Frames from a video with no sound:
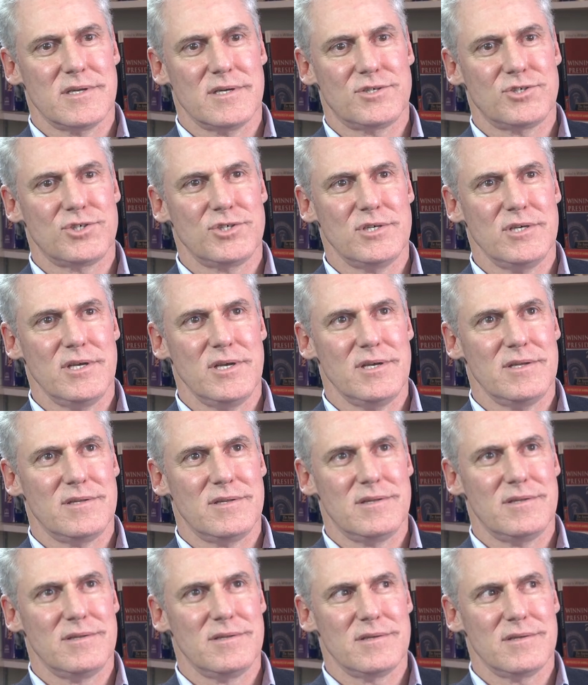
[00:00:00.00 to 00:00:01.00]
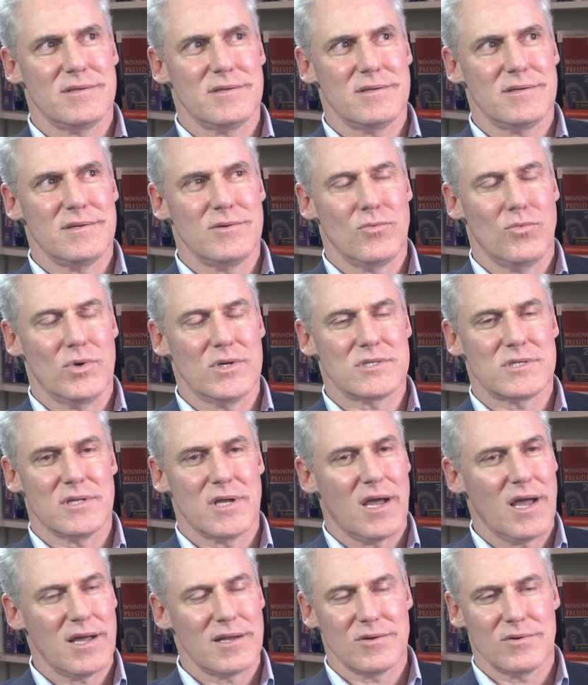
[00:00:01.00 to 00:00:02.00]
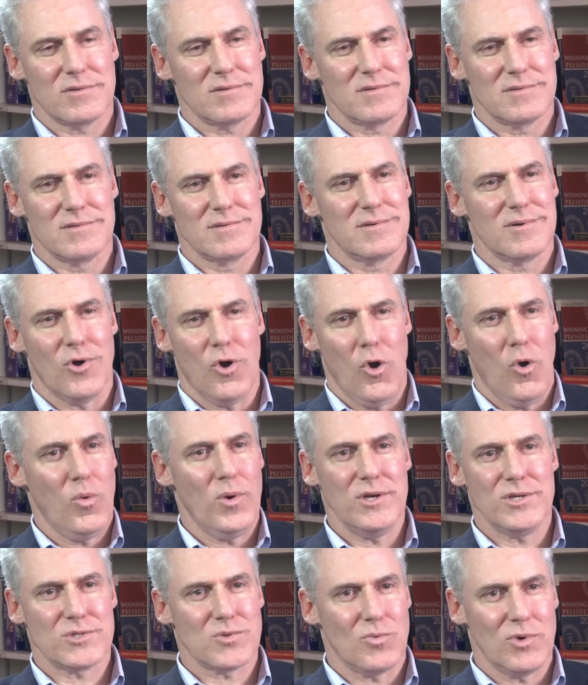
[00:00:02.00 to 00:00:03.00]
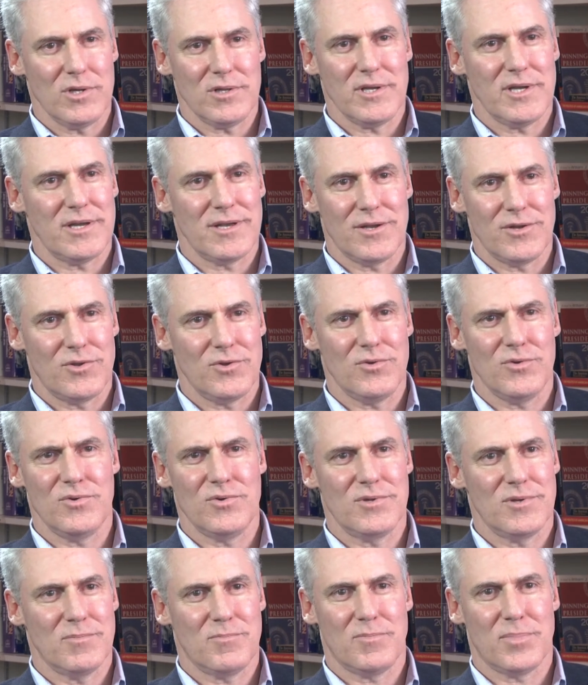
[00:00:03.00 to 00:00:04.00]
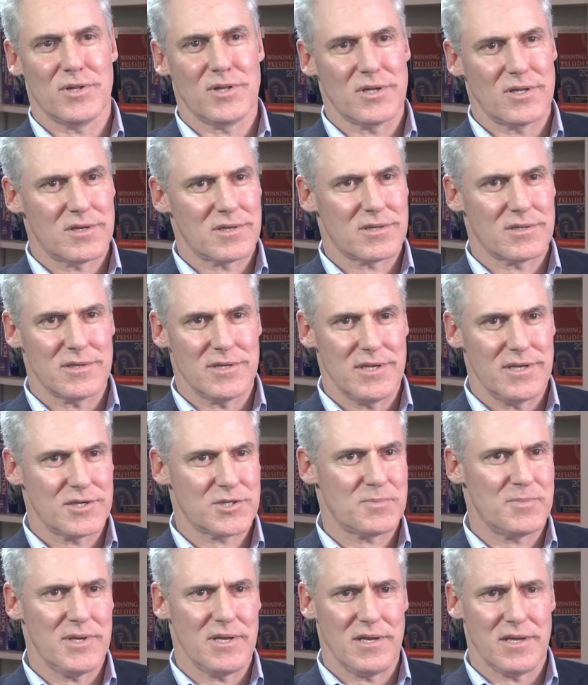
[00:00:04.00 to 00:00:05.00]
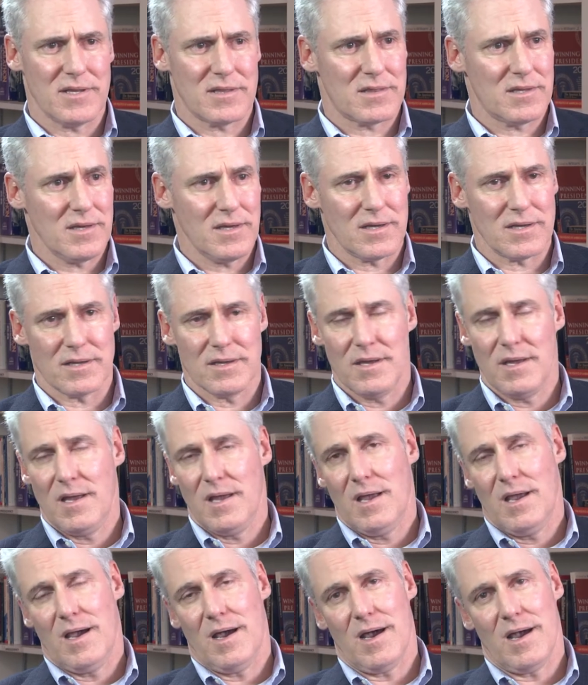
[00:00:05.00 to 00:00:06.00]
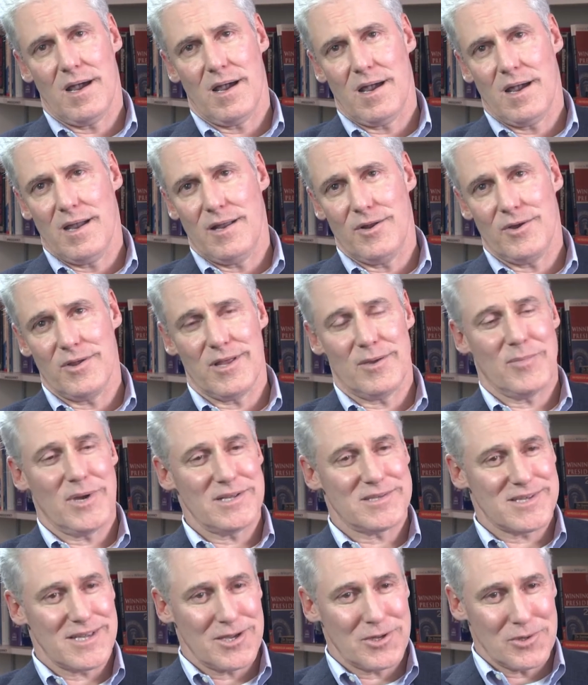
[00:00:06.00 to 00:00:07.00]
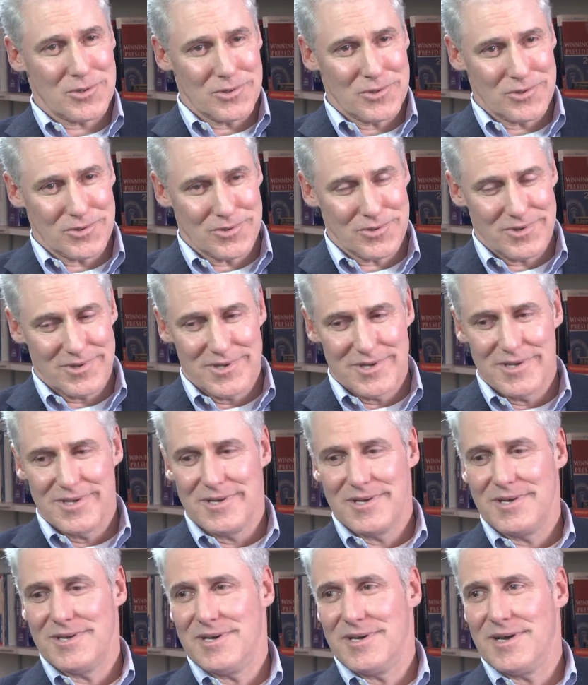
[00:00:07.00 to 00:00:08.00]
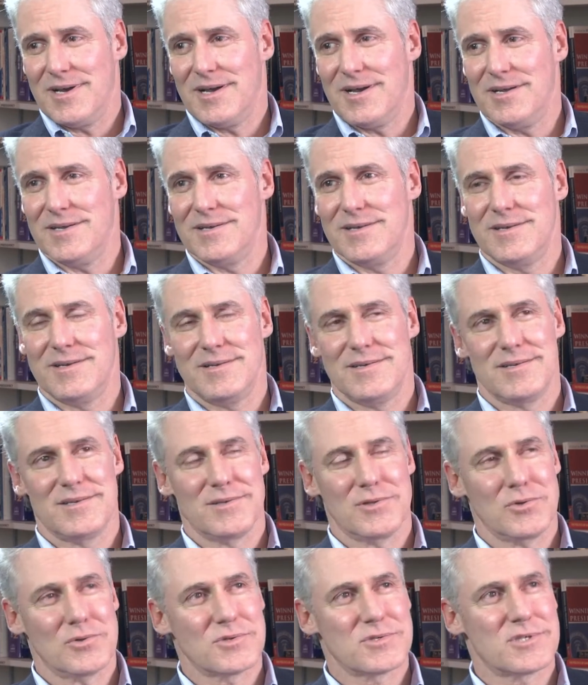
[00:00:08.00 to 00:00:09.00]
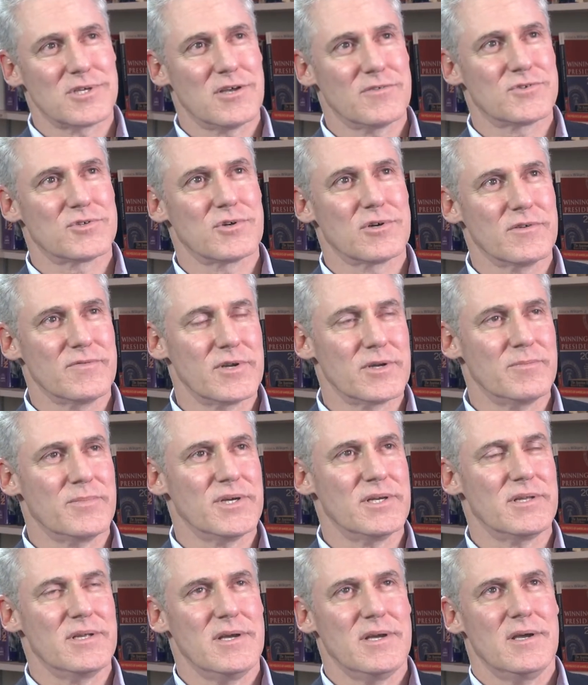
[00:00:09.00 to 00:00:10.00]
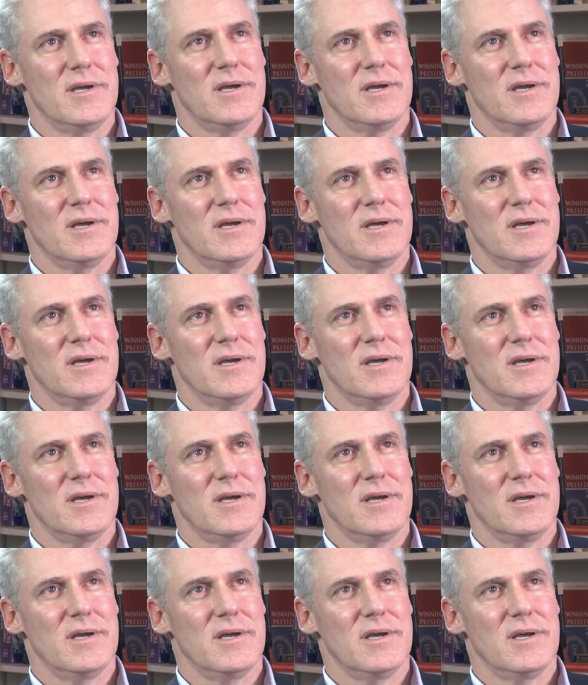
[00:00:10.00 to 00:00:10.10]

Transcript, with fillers: that she was not always willing to do the politically expedient thing. I know that might sound a little self-serving, but